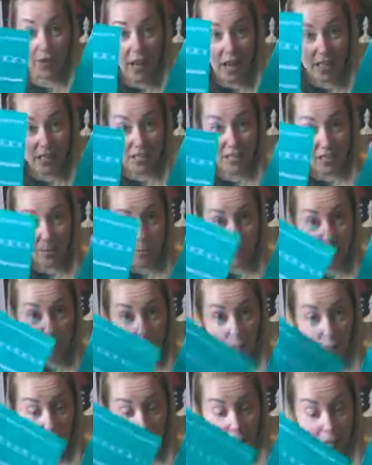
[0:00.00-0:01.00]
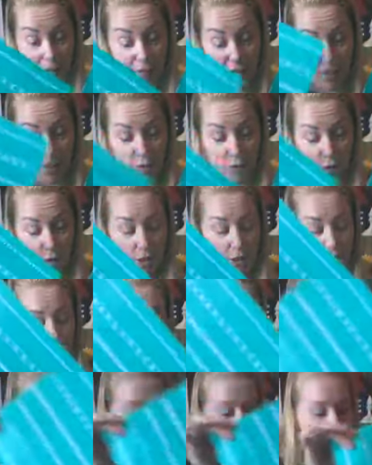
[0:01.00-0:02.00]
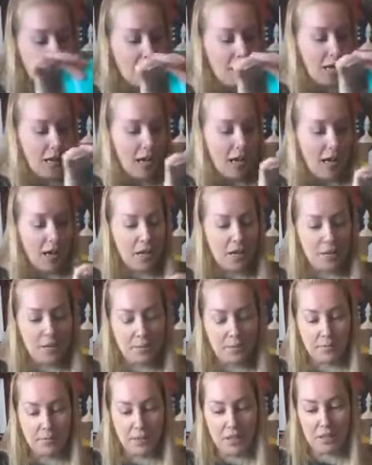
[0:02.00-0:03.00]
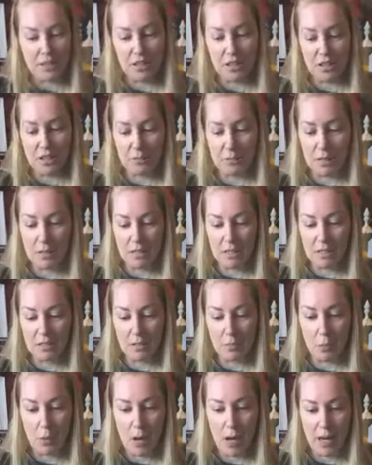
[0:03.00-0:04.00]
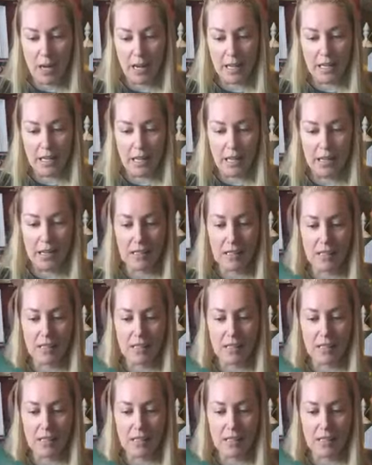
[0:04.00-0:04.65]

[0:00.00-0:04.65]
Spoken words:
vastly becoming my favorite. I'll tell you in a minute why. And